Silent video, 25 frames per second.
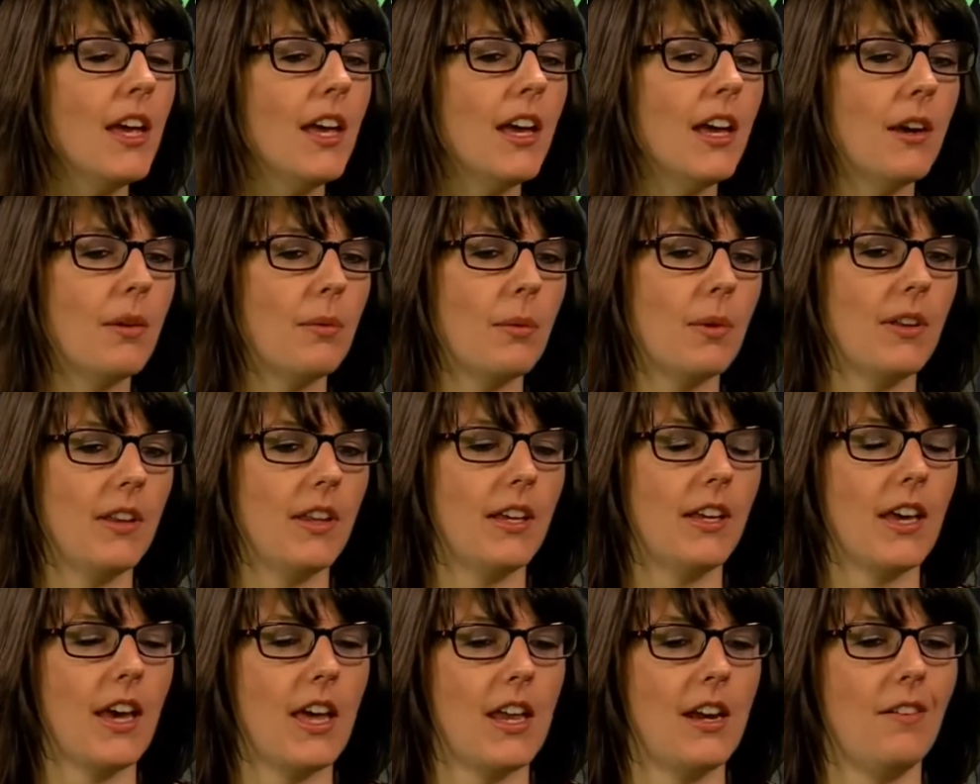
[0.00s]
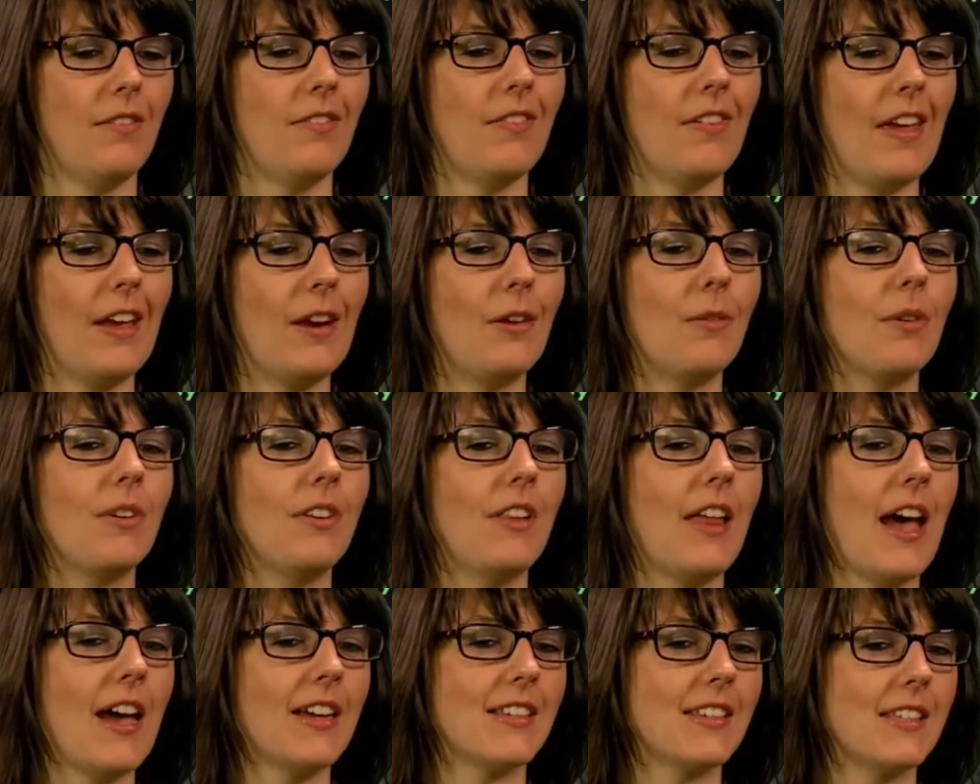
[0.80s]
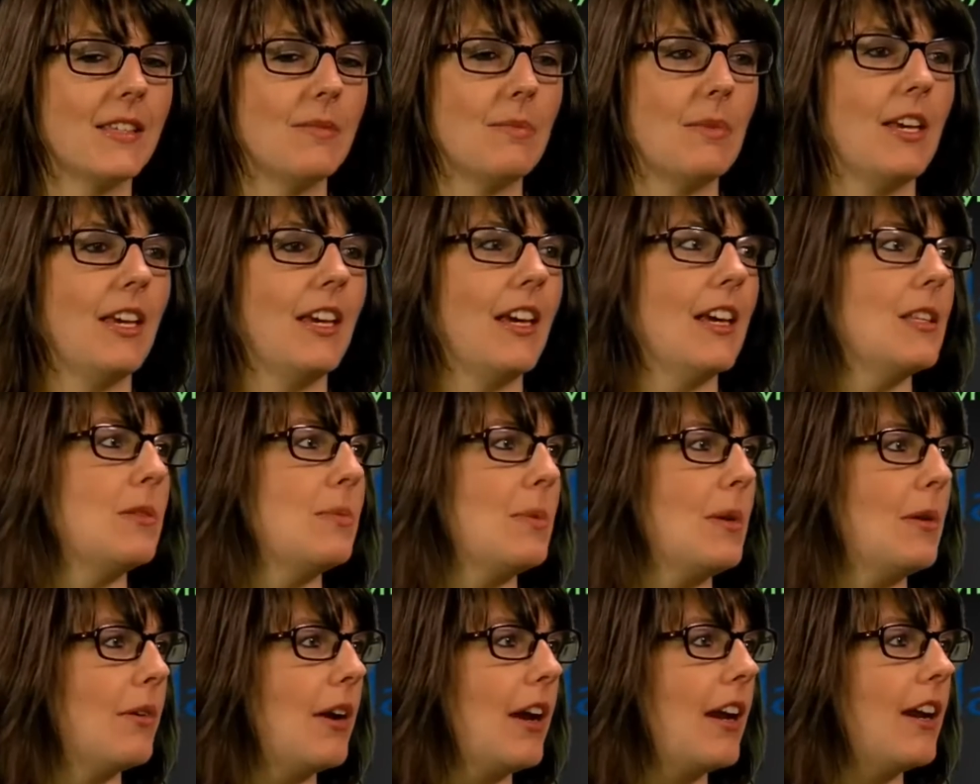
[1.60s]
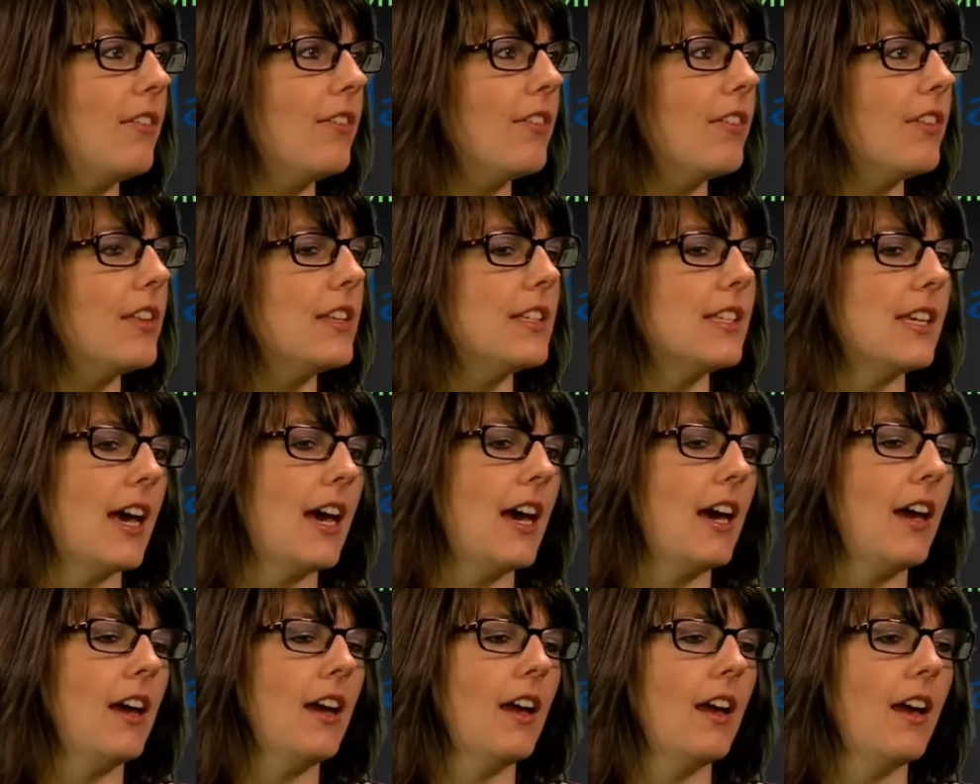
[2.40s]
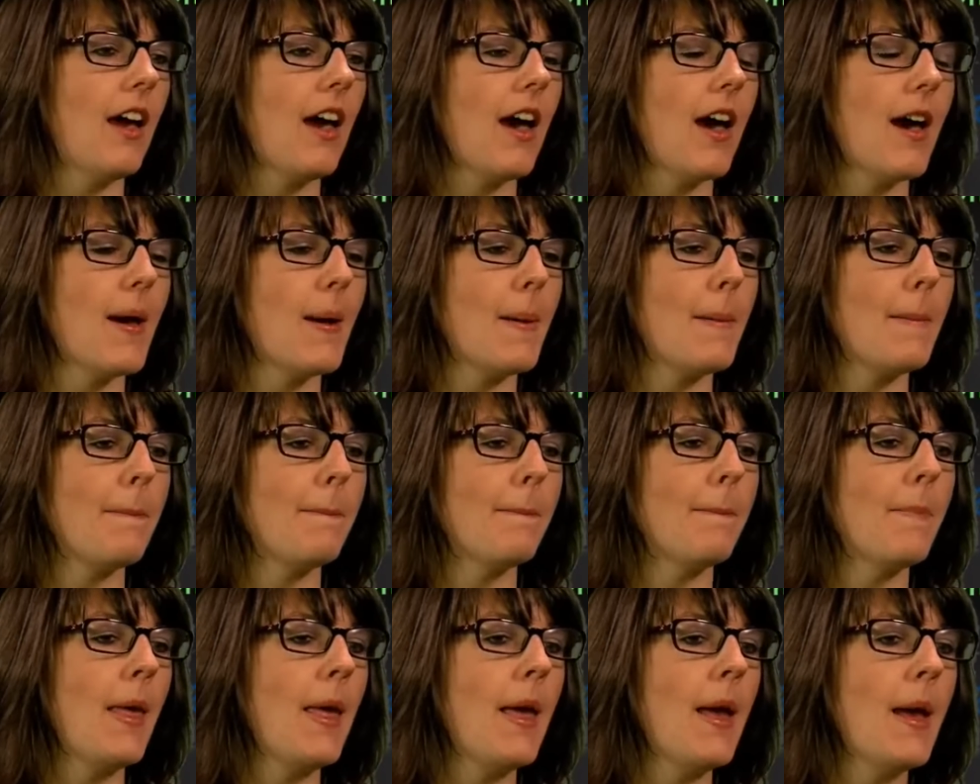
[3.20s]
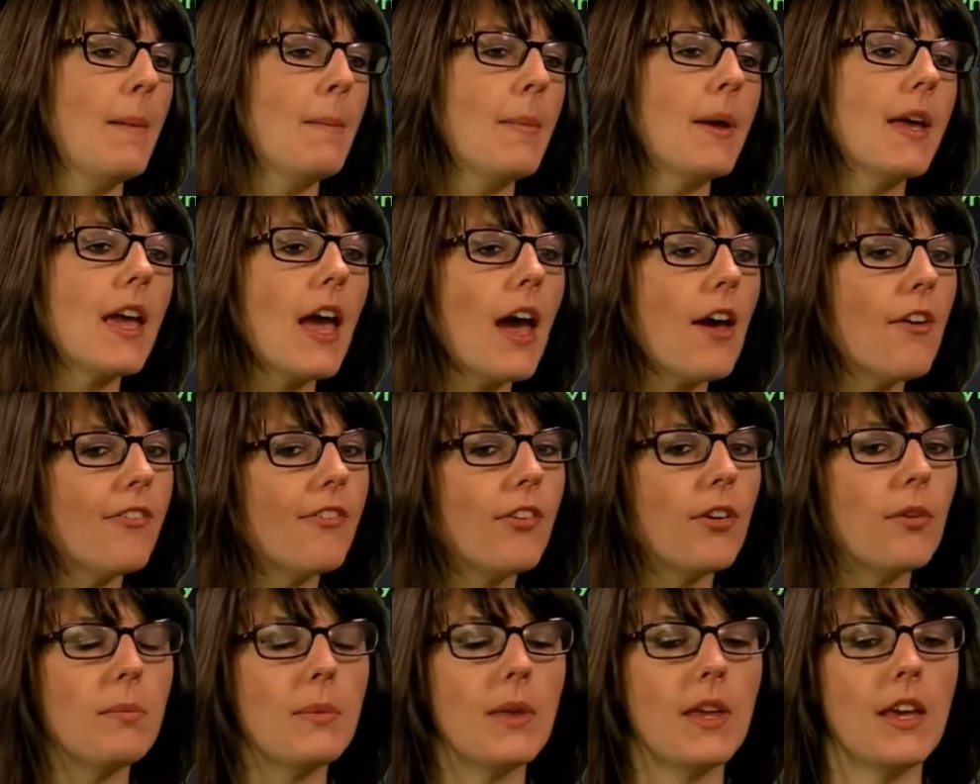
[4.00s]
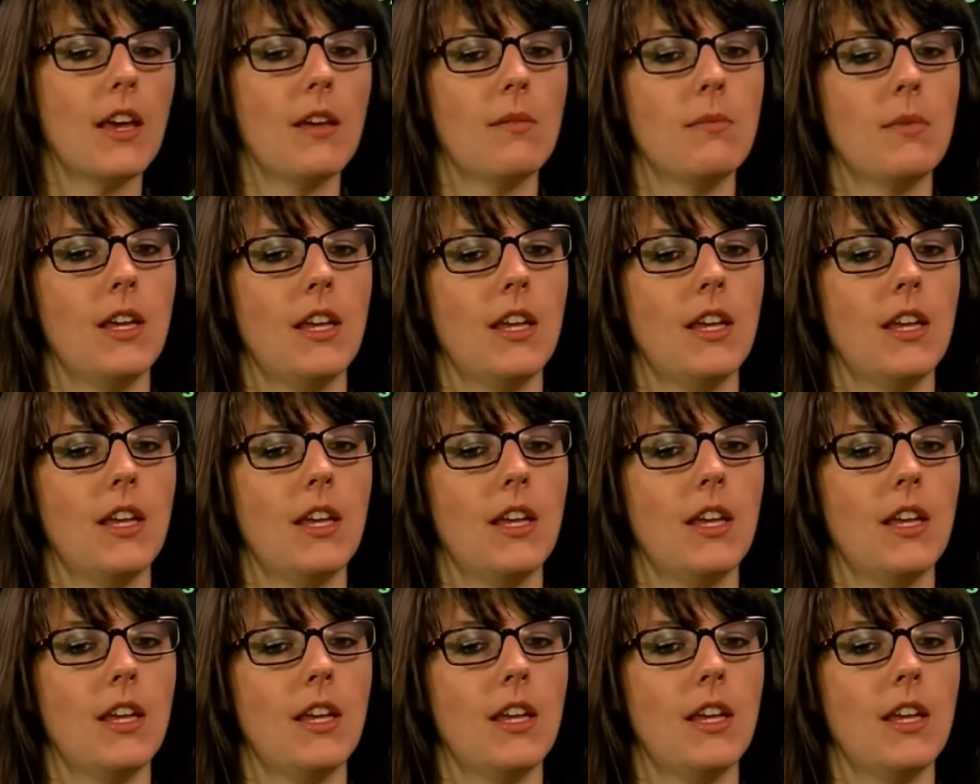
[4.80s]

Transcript: It really kind of like relaxes me, gets me ready for the day. But yeah, for me,